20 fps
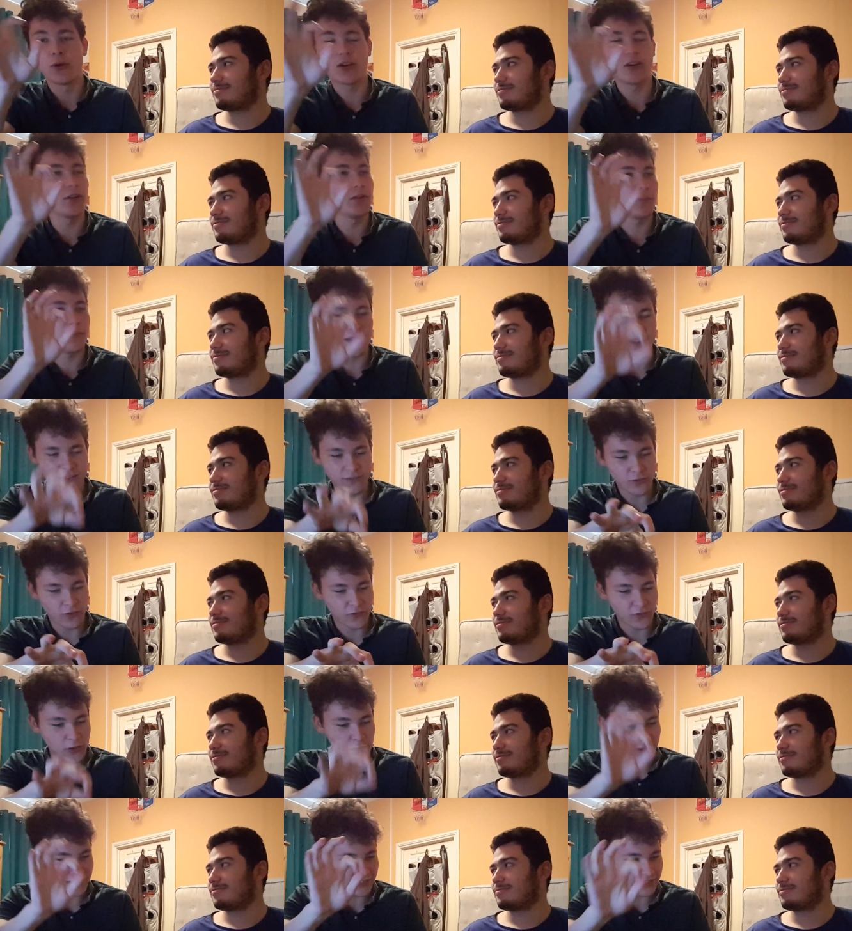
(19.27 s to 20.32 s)
Speaker 1: going to be
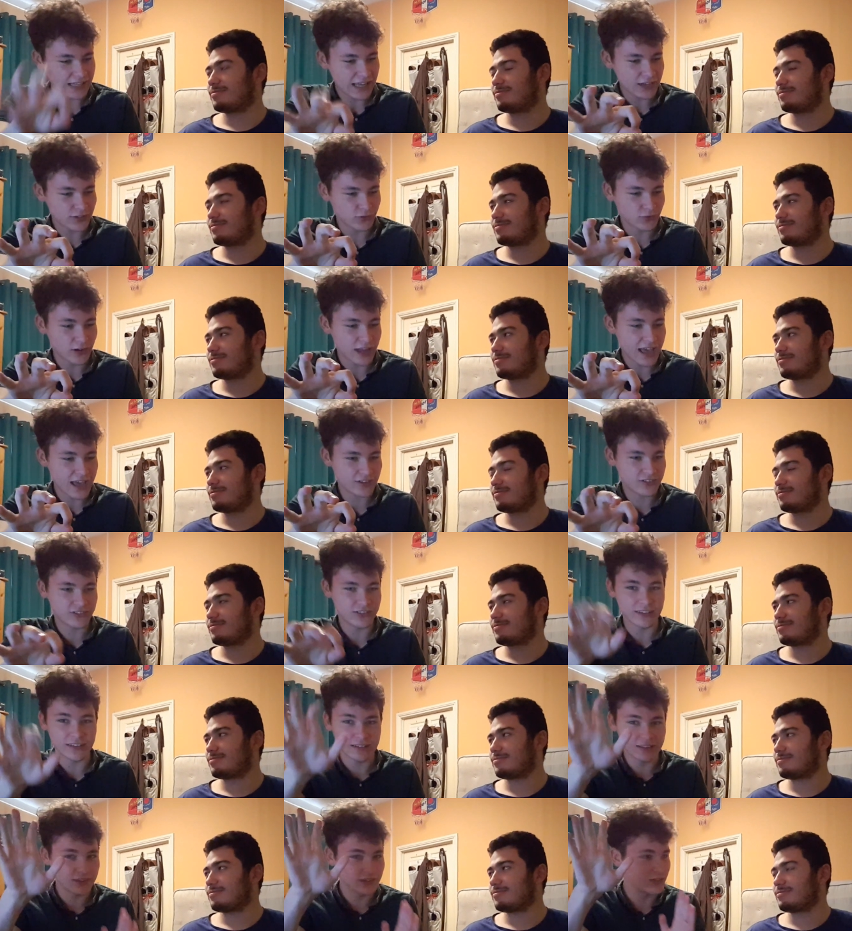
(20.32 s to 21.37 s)
reviewing slash
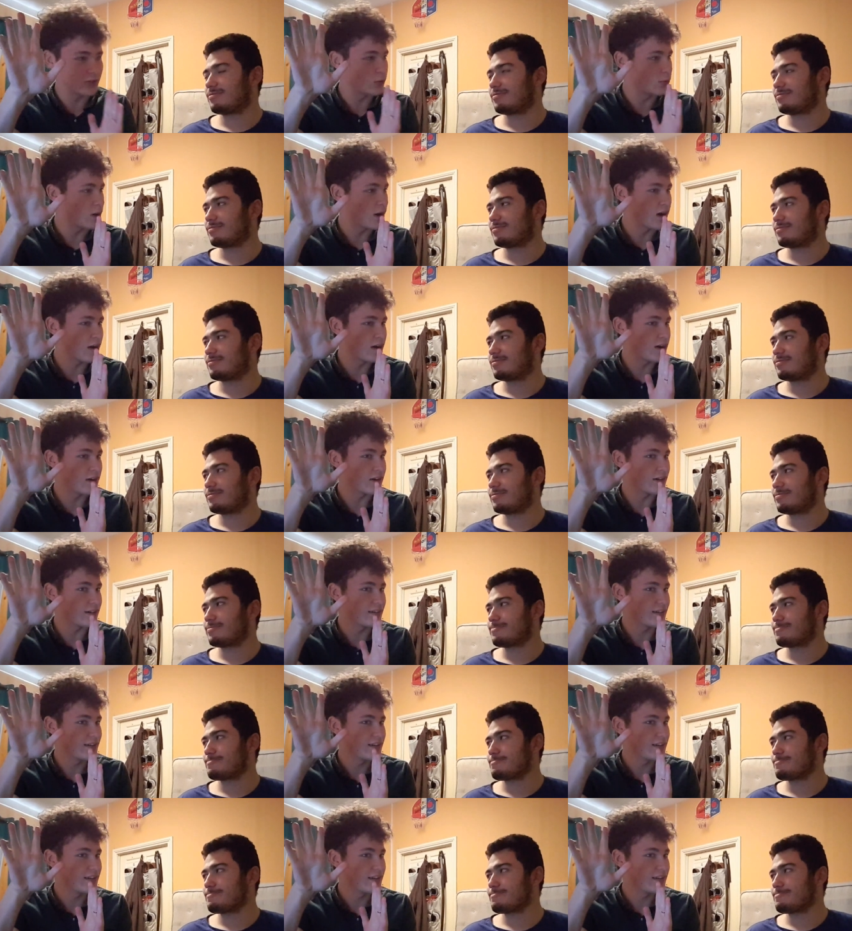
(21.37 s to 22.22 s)
reaction to our